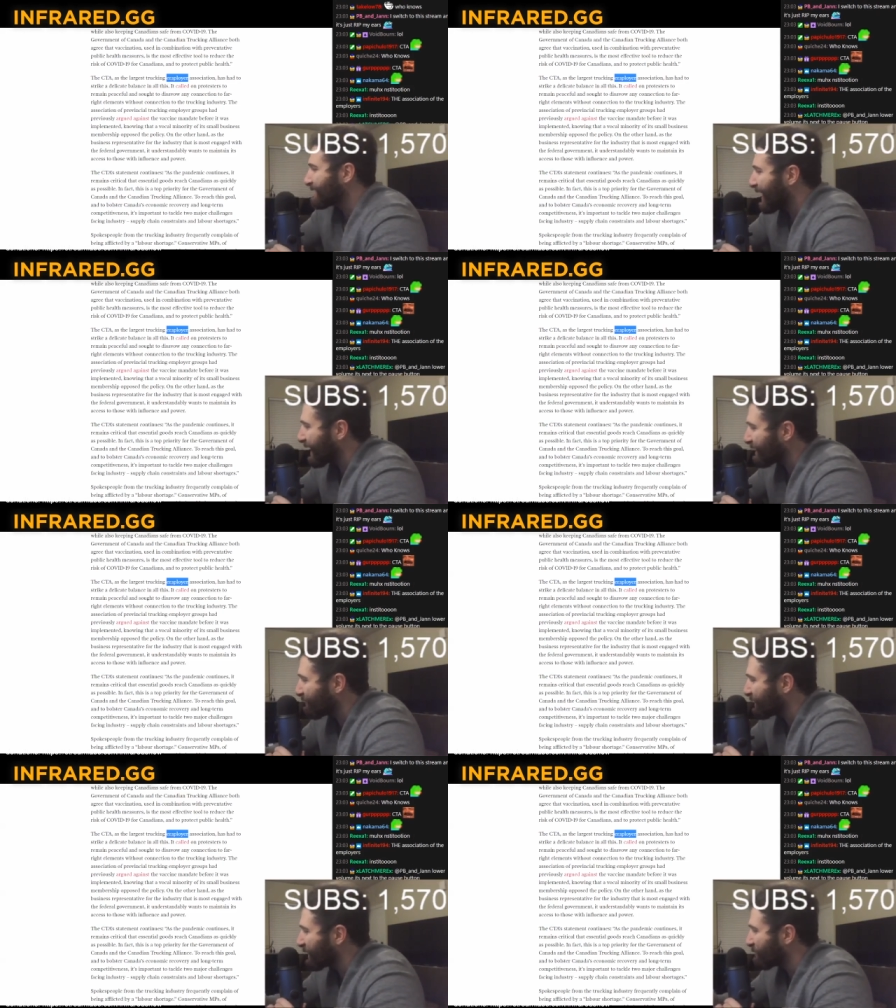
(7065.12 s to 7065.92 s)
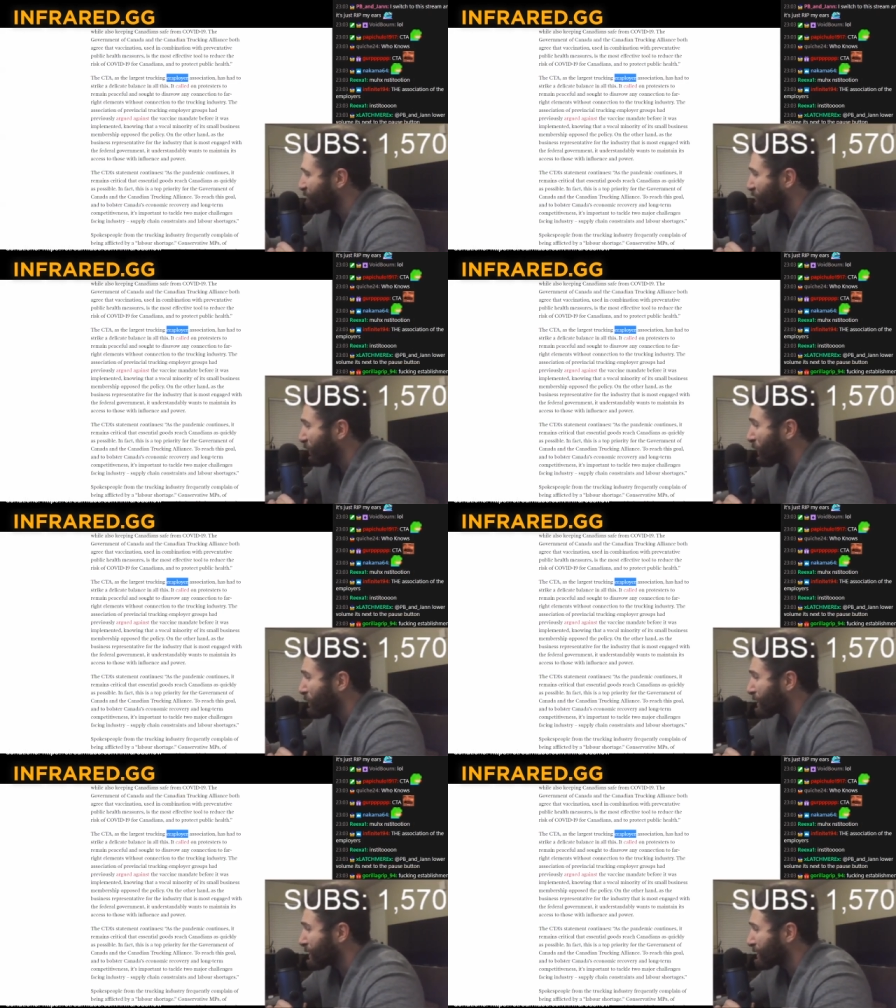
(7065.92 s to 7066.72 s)
not even an
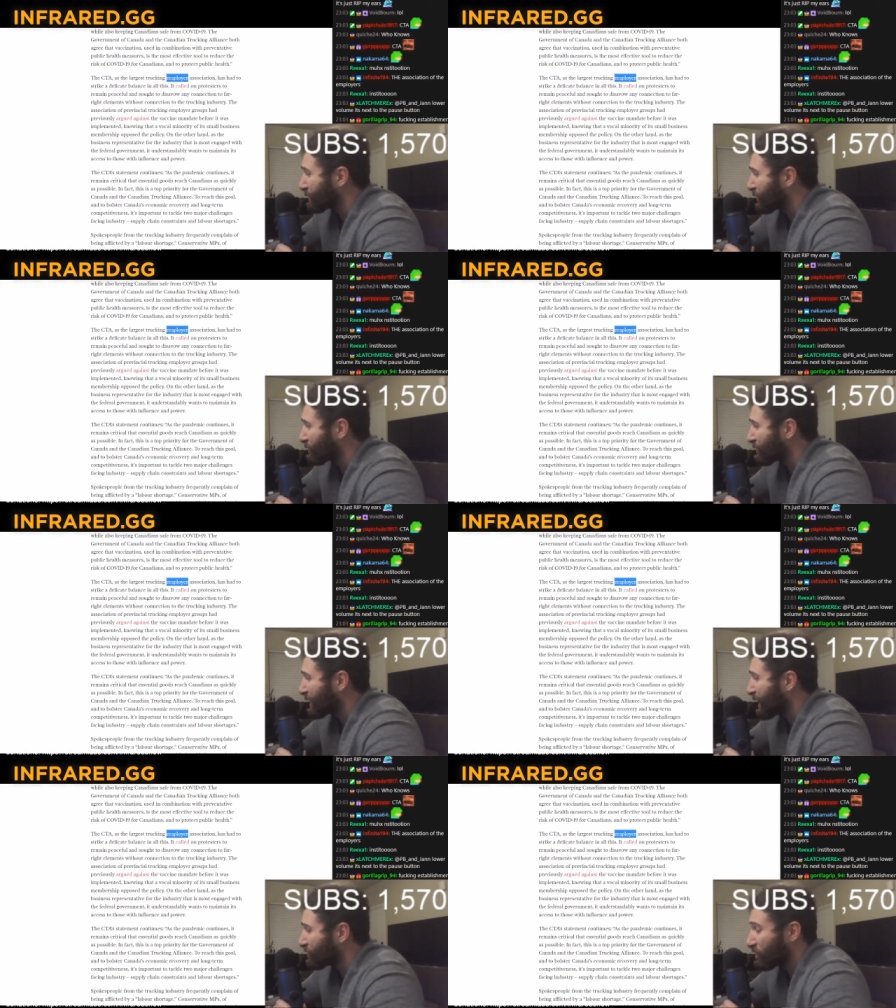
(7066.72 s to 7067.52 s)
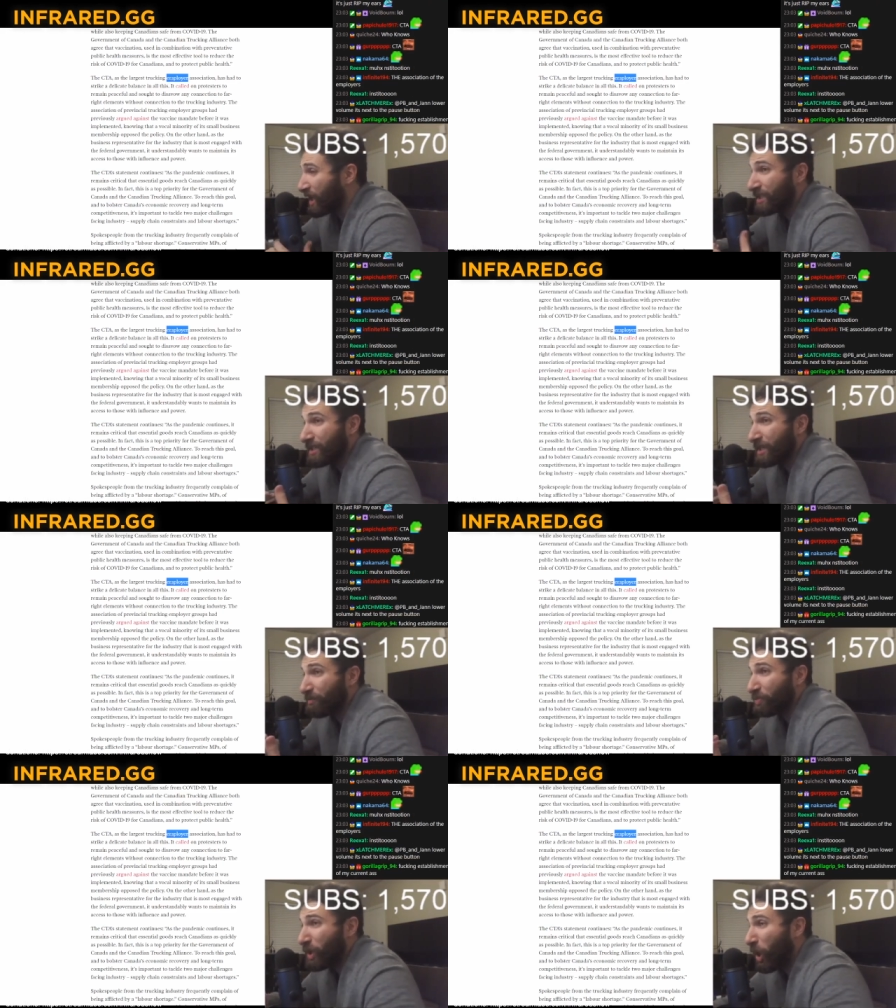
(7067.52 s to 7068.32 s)
employee association, it's an
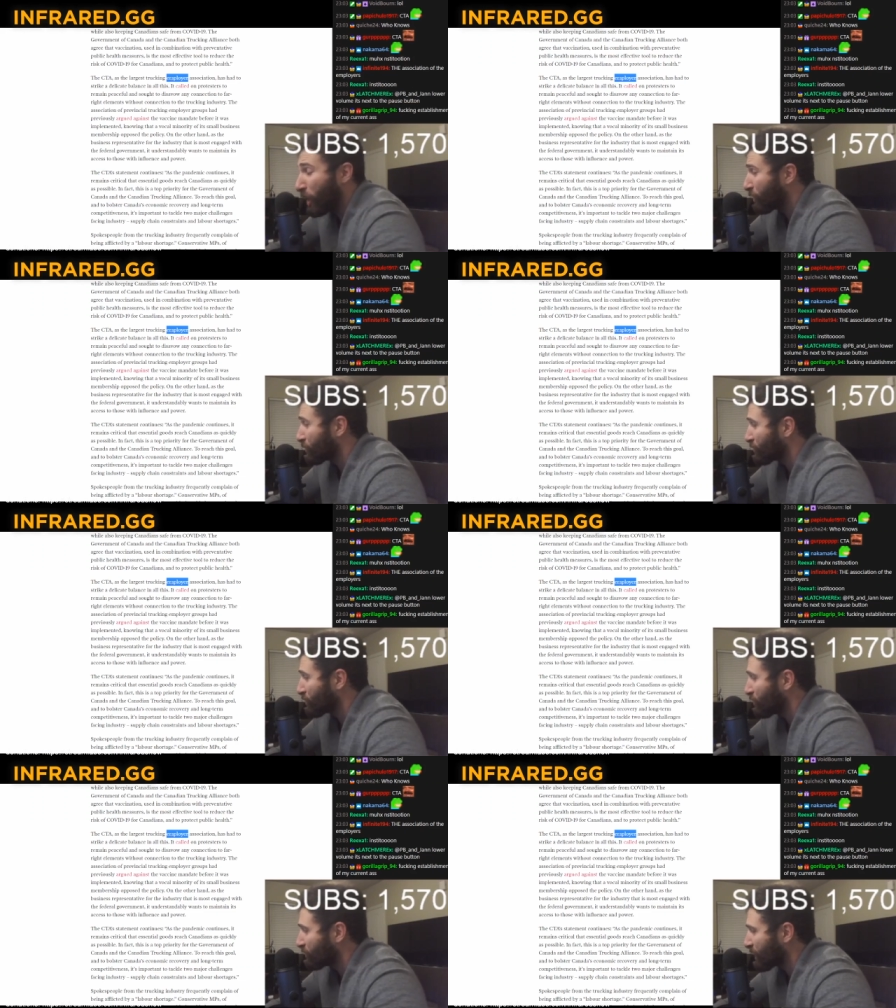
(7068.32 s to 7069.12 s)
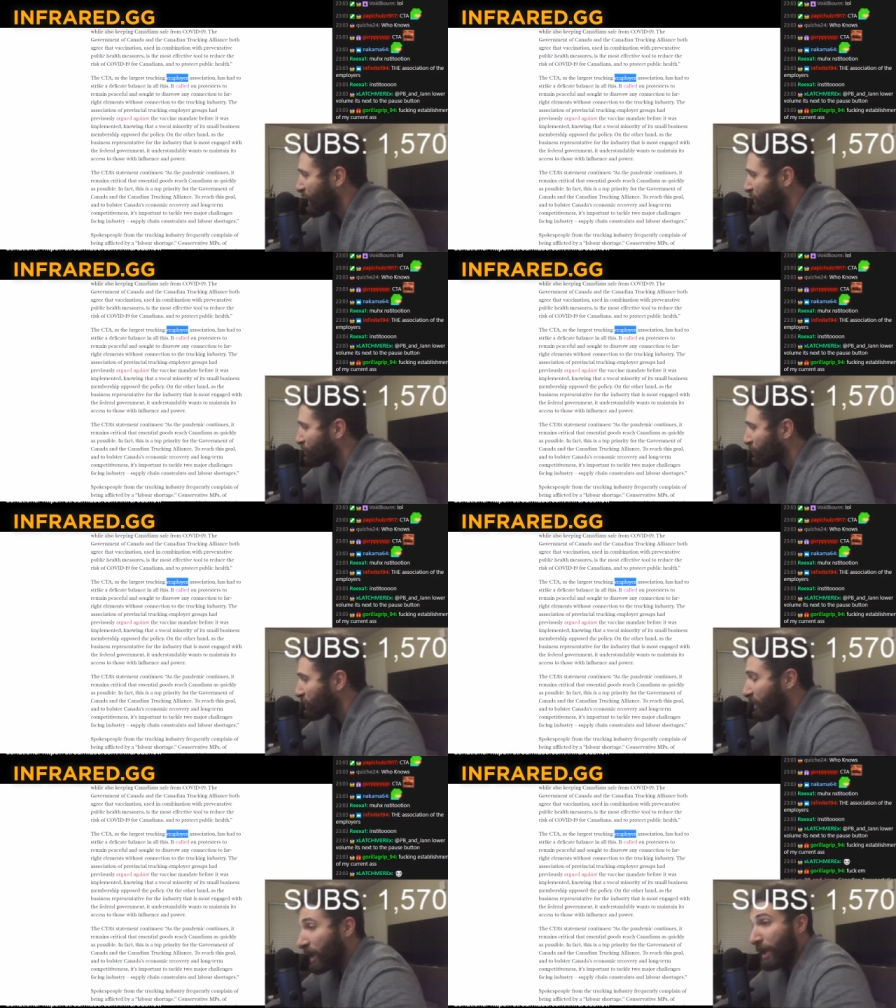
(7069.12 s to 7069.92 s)
employer association.